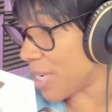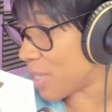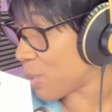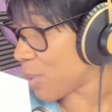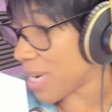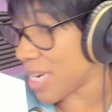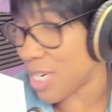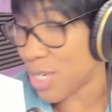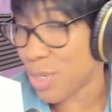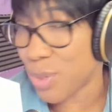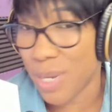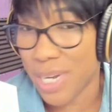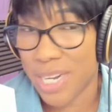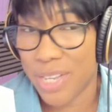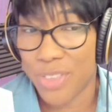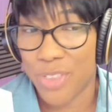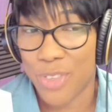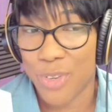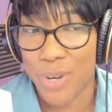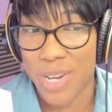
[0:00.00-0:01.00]

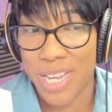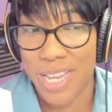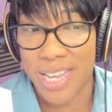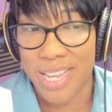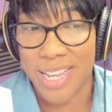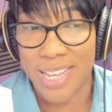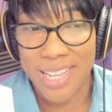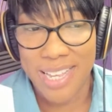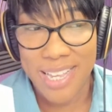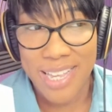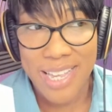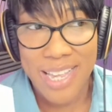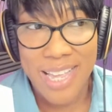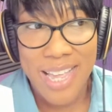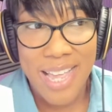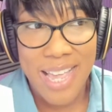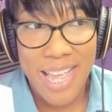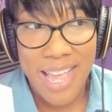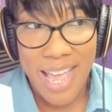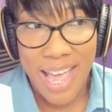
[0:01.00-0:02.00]
2023.
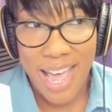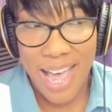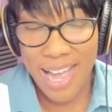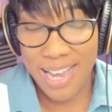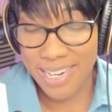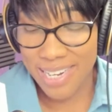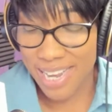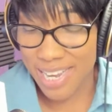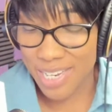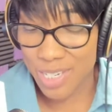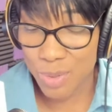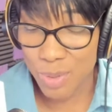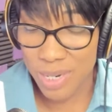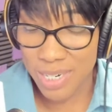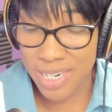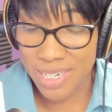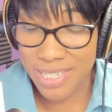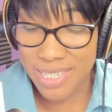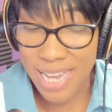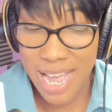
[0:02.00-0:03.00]
And guess
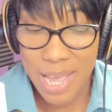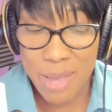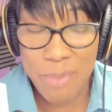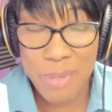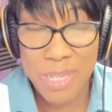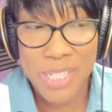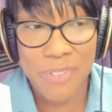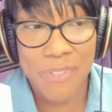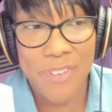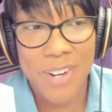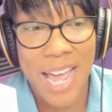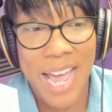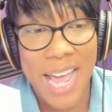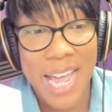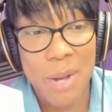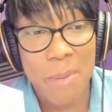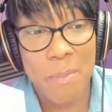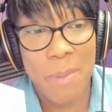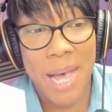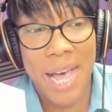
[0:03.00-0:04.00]
what? The time is
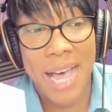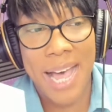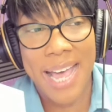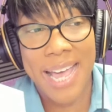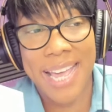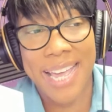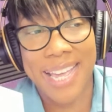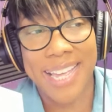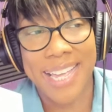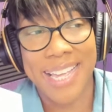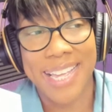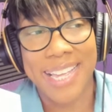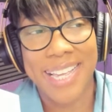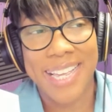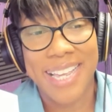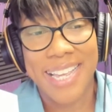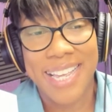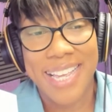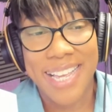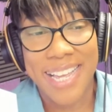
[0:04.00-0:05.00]
flying by.
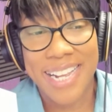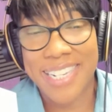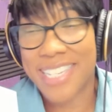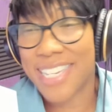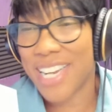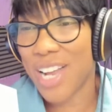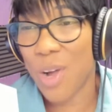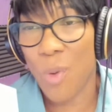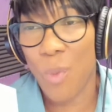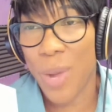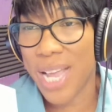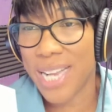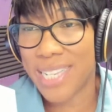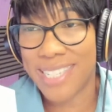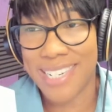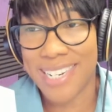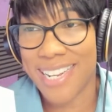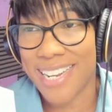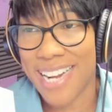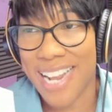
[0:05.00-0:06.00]
It's not
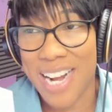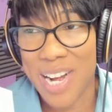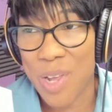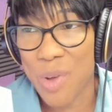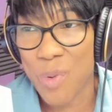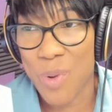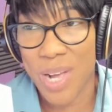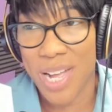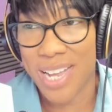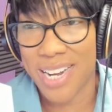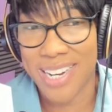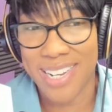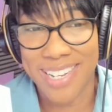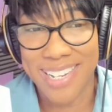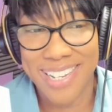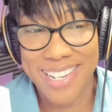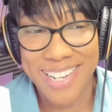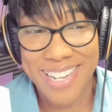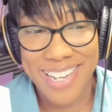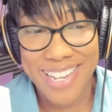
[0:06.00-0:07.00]
waiting on
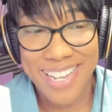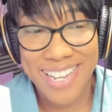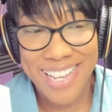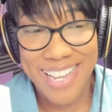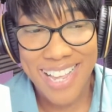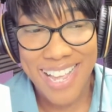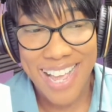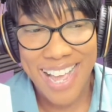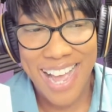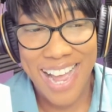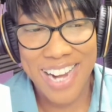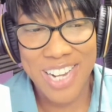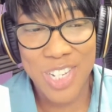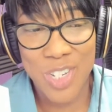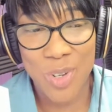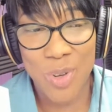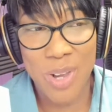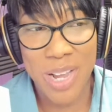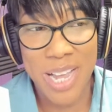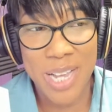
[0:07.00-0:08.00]
anyone.
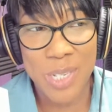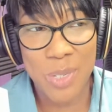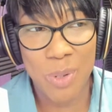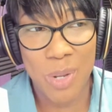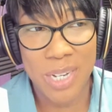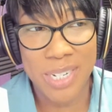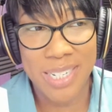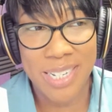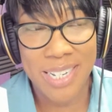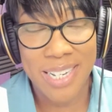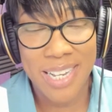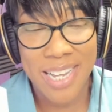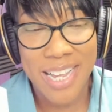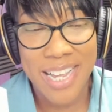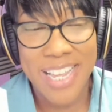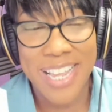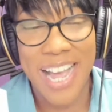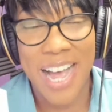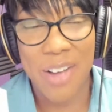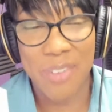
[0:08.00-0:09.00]
And so guess what?
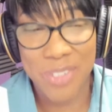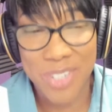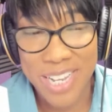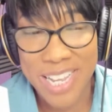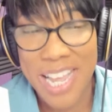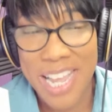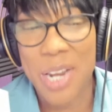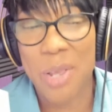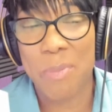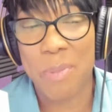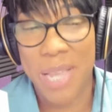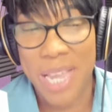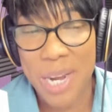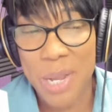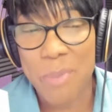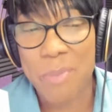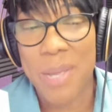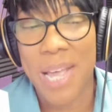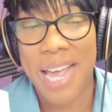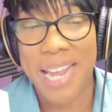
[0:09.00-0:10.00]
You have to get up
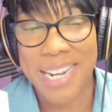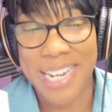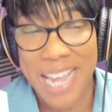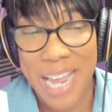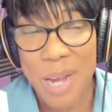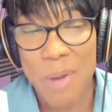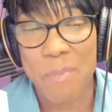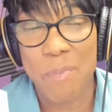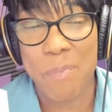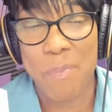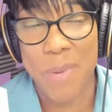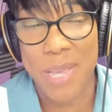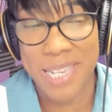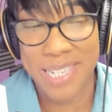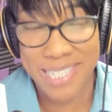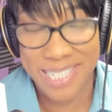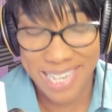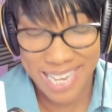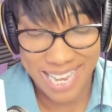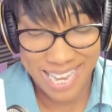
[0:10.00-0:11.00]
and get
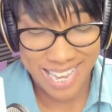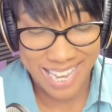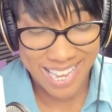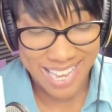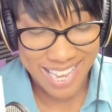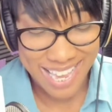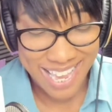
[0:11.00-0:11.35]
busy